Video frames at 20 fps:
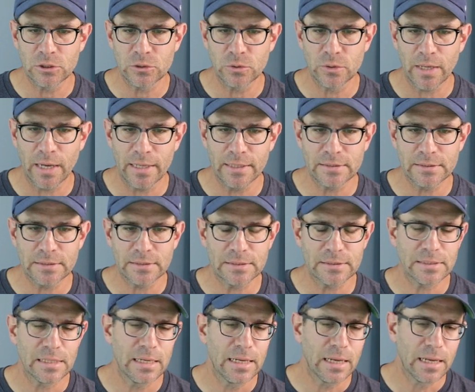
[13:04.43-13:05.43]
the two
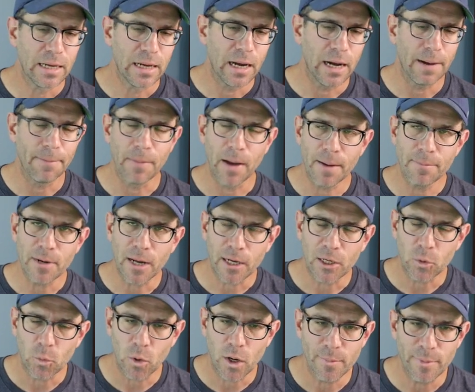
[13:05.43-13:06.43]
cases. Um, I'm
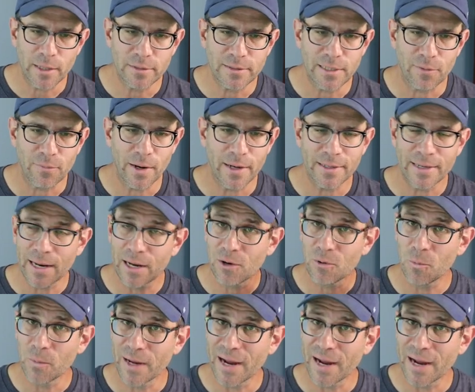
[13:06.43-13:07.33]
not going to worry about that right now.